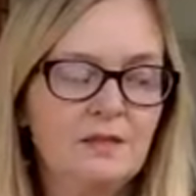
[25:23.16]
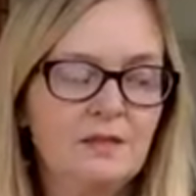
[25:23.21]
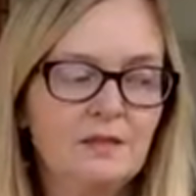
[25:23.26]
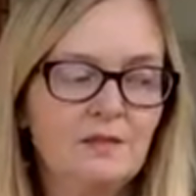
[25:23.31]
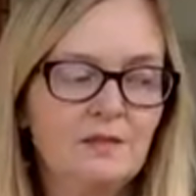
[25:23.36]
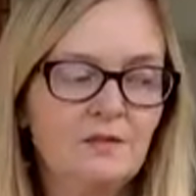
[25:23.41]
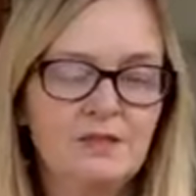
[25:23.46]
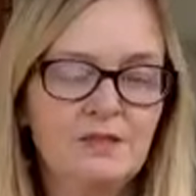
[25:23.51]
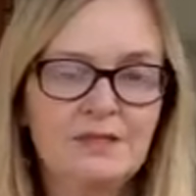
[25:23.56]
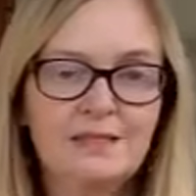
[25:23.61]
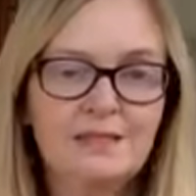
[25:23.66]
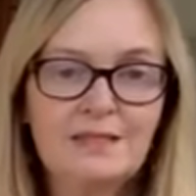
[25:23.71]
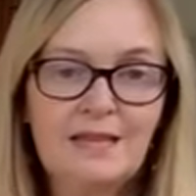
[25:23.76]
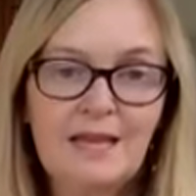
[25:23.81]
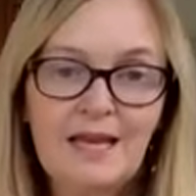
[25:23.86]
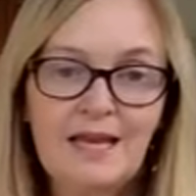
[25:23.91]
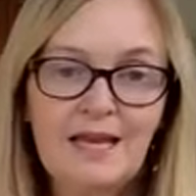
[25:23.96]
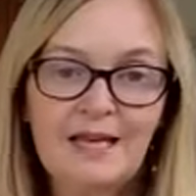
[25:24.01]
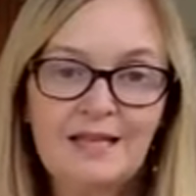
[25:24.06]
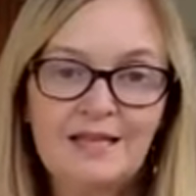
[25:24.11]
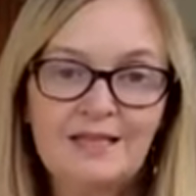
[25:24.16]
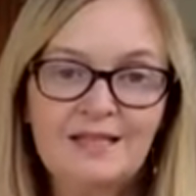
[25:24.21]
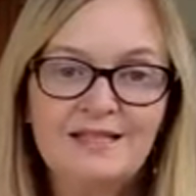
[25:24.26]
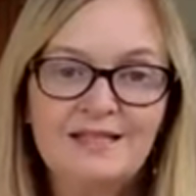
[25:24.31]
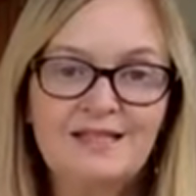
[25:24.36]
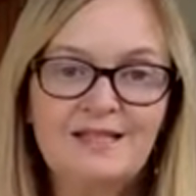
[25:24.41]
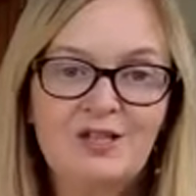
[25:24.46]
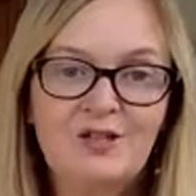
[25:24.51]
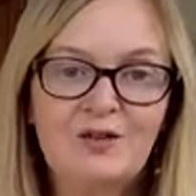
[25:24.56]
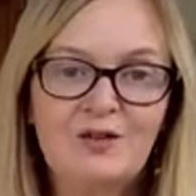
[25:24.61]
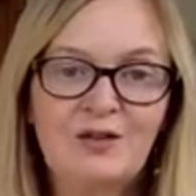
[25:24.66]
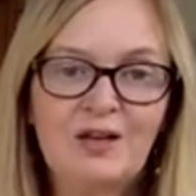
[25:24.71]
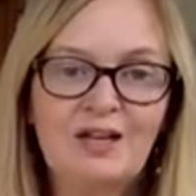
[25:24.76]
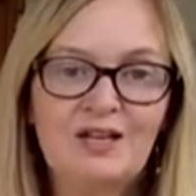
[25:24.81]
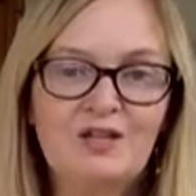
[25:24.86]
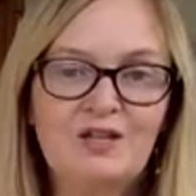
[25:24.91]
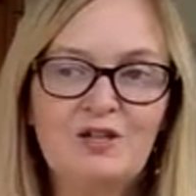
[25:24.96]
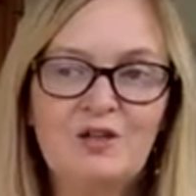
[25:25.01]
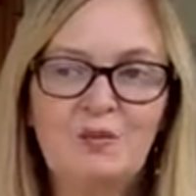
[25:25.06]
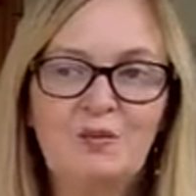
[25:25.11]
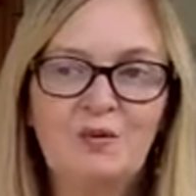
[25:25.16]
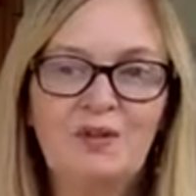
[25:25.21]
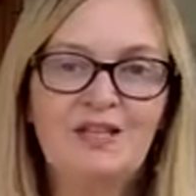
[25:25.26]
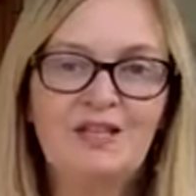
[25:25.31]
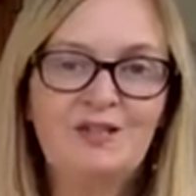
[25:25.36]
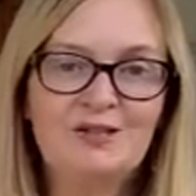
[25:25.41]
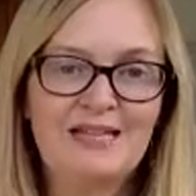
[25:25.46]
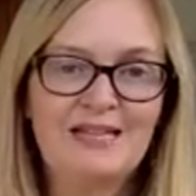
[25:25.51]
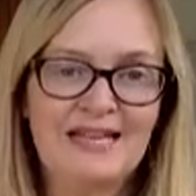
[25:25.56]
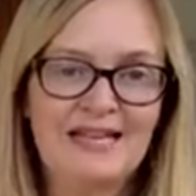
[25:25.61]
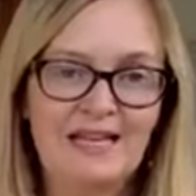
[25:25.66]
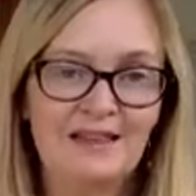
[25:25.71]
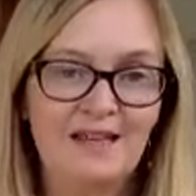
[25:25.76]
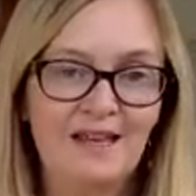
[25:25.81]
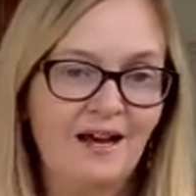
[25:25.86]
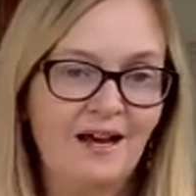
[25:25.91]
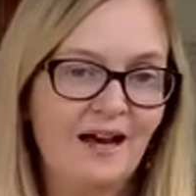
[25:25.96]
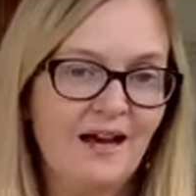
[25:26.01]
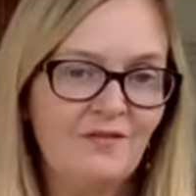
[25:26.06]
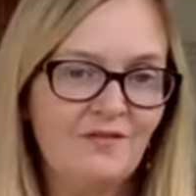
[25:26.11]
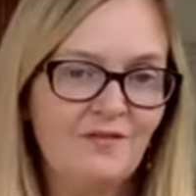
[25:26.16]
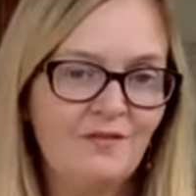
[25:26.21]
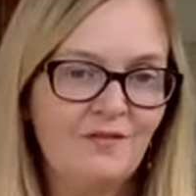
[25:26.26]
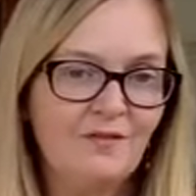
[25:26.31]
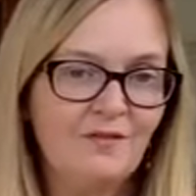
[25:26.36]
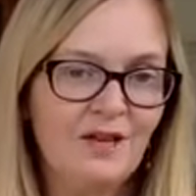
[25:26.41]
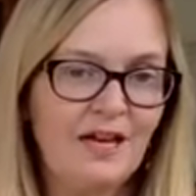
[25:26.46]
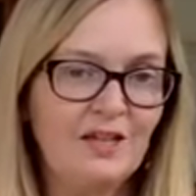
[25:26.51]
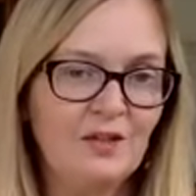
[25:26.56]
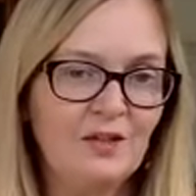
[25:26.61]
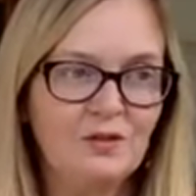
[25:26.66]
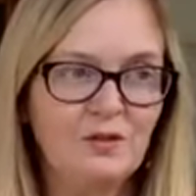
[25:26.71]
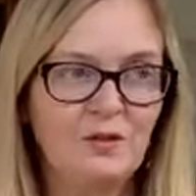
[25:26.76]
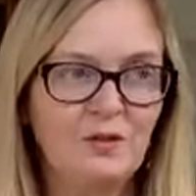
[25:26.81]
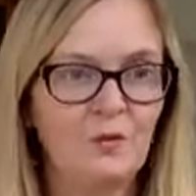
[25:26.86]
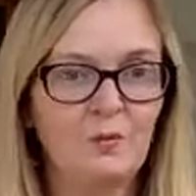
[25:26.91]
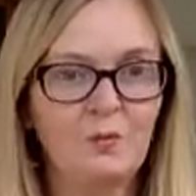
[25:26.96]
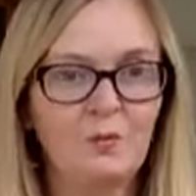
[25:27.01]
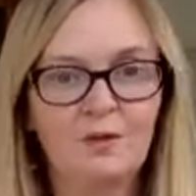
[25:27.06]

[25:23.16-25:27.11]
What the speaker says: different stands. You can really use anything. I use little